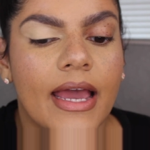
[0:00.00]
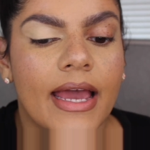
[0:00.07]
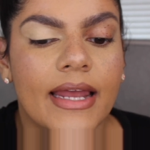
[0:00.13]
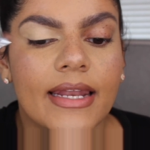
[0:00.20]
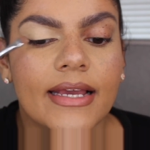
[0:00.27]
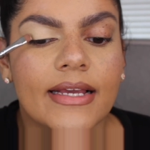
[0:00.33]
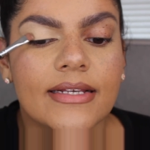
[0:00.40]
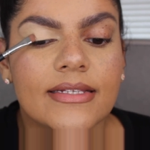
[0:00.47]
And
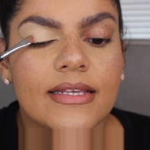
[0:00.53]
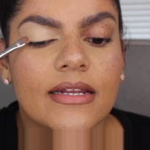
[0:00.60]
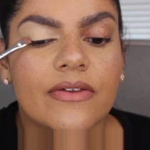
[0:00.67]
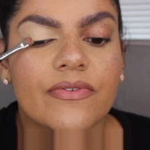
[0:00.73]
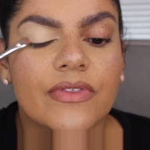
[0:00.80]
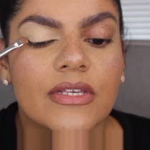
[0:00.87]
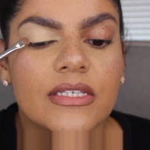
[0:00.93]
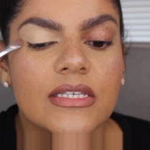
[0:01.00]
like I said,
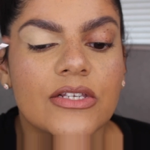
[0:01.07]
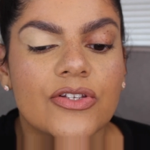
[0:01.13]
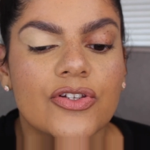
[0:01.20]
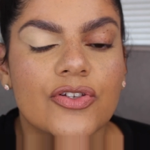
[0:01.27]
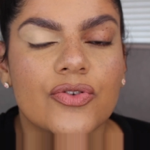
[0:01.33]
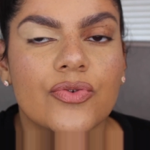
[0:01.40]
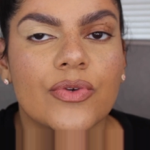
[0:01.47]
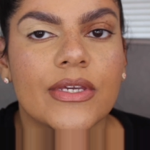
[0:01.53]
if this is
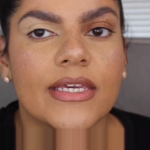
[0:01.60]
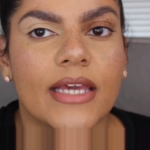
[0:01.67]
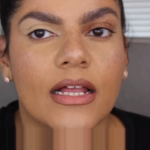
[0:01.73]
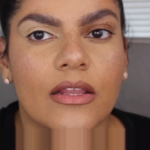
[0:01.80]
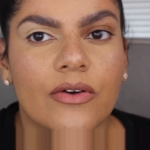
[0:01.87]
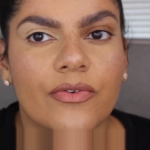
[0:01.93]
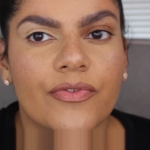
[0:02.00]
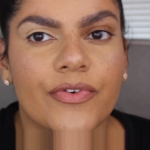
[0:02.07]
too
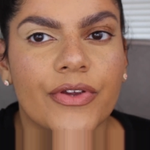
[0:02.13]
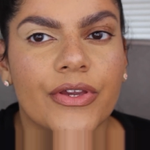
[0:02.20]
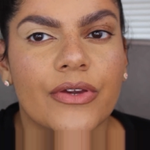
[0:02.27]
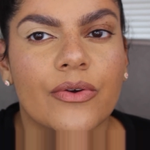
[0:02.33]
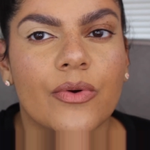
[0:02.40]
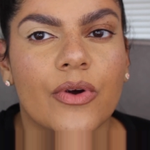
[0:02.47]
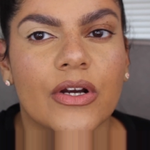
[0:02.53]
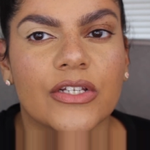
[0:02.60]
yellow for
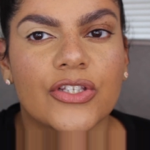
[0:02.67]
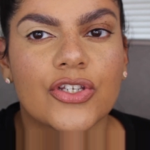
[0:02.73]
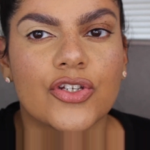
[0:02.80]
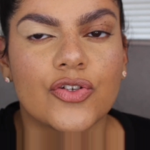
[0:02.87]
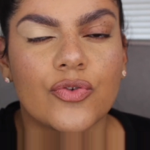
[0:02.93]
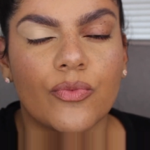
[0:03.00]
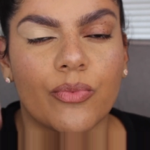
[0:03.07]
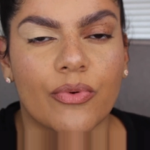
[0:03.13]
you or it's
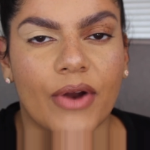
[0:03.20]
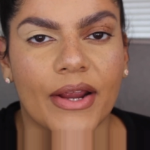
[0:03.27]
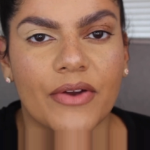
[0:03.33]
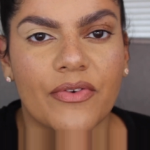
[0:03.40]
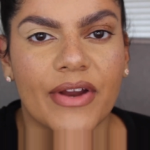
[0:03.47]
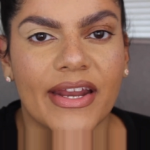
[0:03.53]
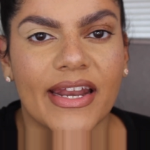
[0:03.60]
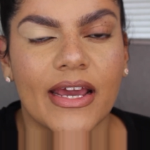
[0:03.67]
too bright
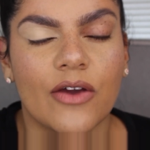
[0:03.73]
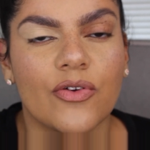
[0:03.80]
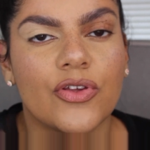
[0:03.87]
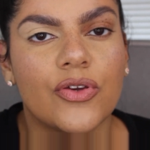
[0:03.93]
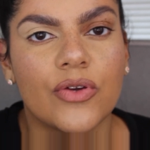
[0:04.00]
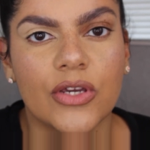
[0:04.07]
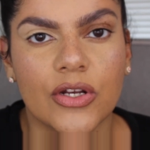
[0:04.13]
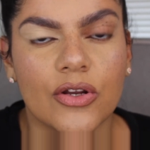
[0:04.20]
right now,
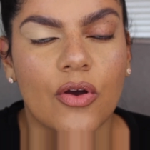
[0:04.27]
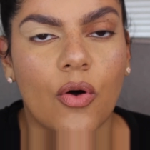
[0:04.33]
you can